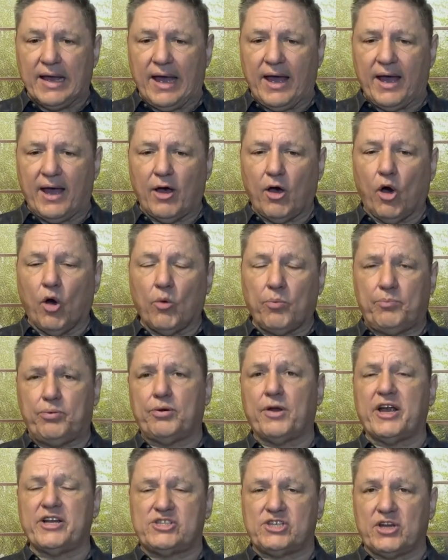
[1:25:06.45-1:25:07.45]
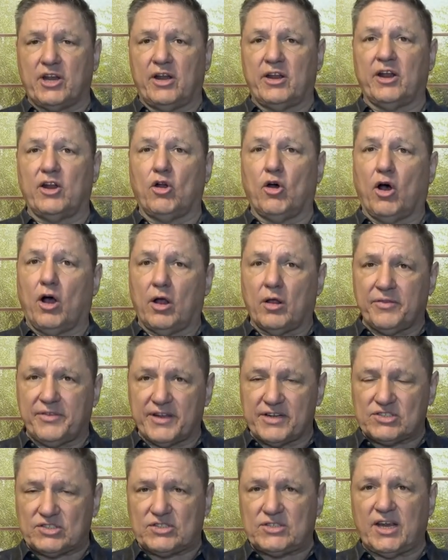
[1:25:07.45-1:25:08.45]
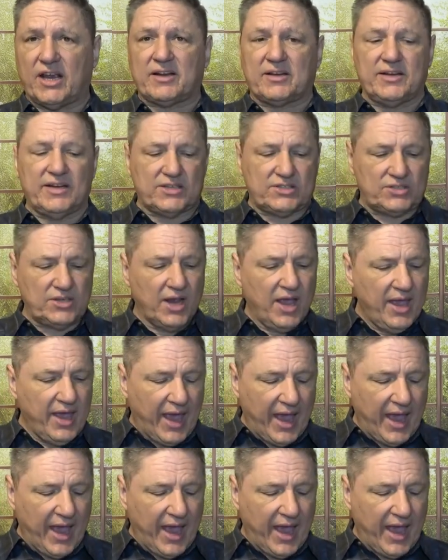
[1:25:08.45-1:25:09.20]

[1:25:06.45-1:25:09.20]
Uh, oppression and all the sickness